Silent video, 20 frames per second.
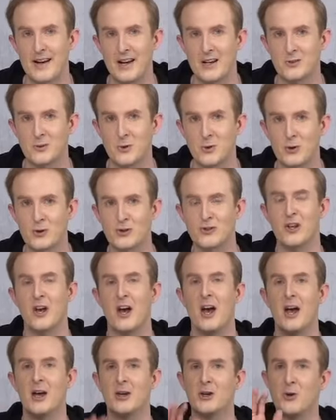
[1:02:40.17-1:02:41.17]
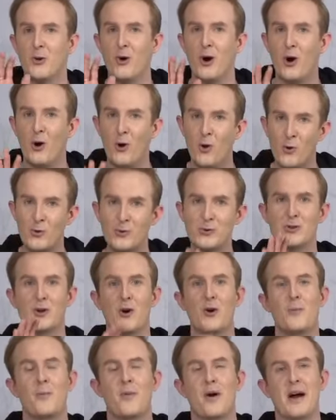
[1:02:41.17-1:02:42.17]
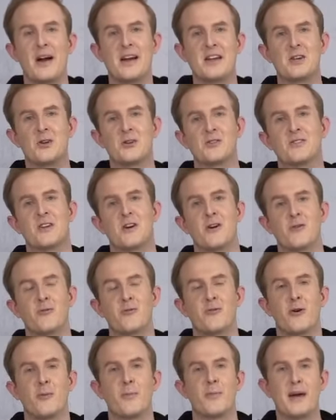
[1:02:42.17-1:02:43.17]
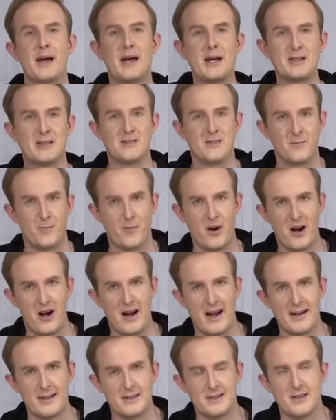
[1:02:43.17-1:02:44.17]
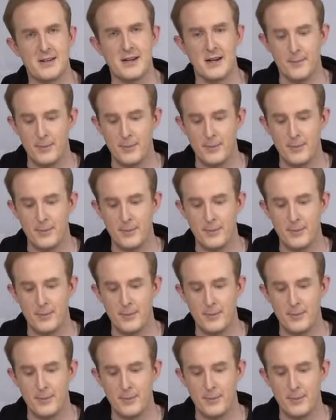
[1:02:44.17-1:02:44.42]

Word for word: outdoors, you are also buying yourself peace of mind.